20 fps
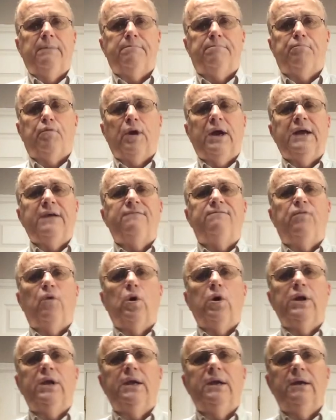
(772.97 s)
praying
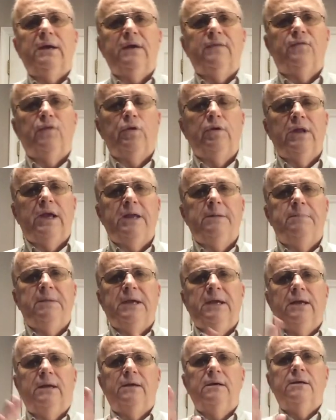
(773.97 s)
for you. If you need
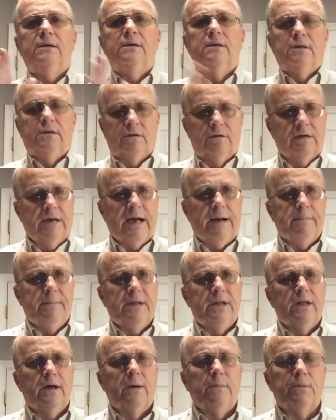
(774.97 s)
me, you got my
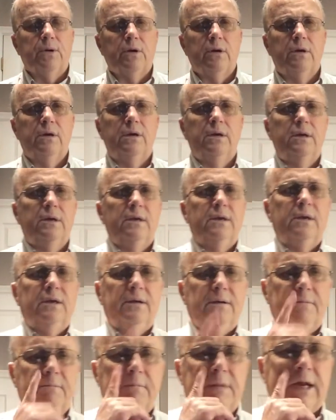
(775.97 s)
number.
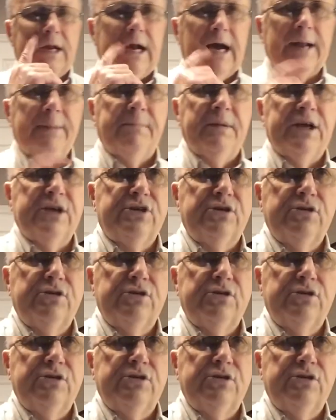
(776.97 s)
May God bless